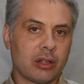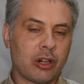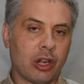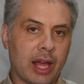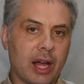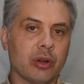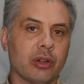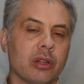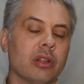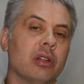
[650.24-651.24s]

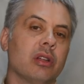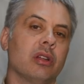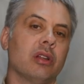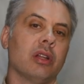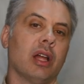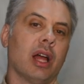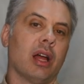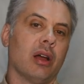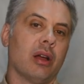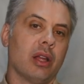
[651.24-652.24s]
cloud
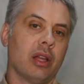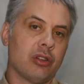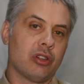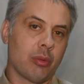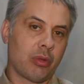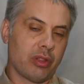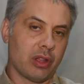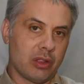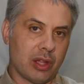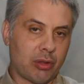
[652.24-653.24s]
in terms of
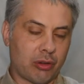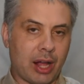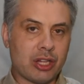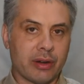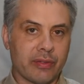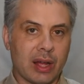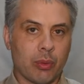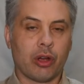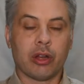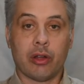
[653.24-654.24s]
the abstraction of
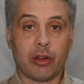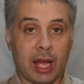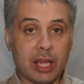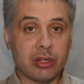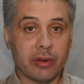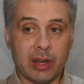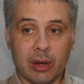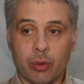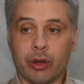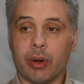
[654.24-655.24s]
network and location of
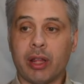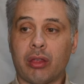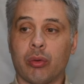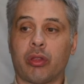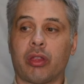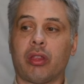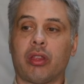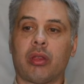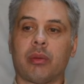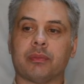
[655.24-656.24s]
network
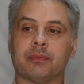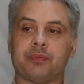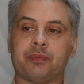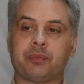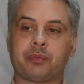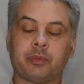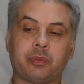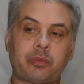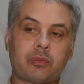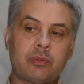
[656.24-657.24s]
resources.
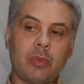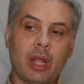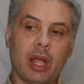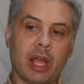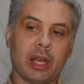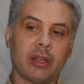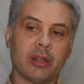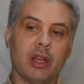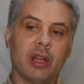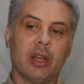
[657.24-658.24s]
And
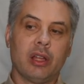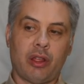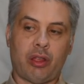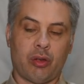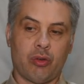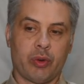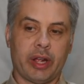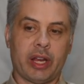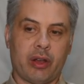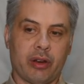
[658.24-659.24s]
this is all
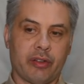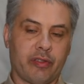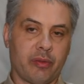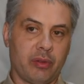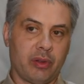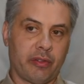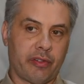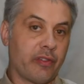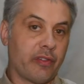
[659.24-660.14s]
really kind of, for